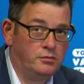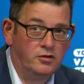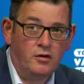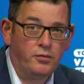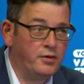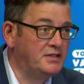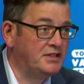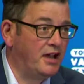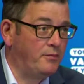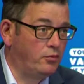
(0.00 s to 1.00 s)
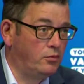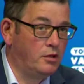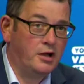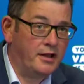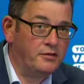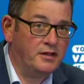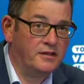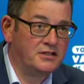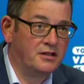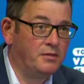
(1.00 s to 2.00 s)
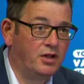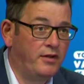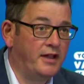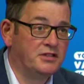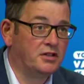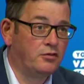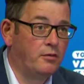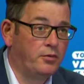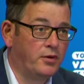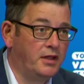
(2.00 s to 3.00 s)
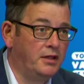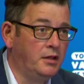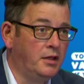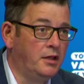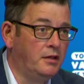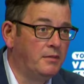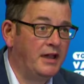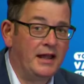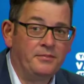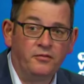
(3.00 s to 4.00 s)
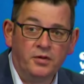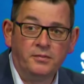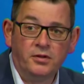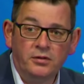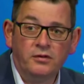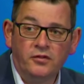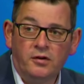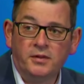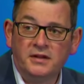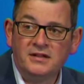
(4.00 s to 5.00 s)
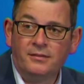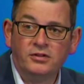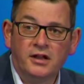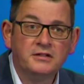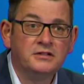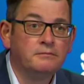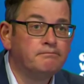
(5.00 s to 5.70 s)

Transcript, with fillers: The Grand Prix is in April. I don't think there's going to be crowds at the Grand Prix made up of people who have not been double dosed.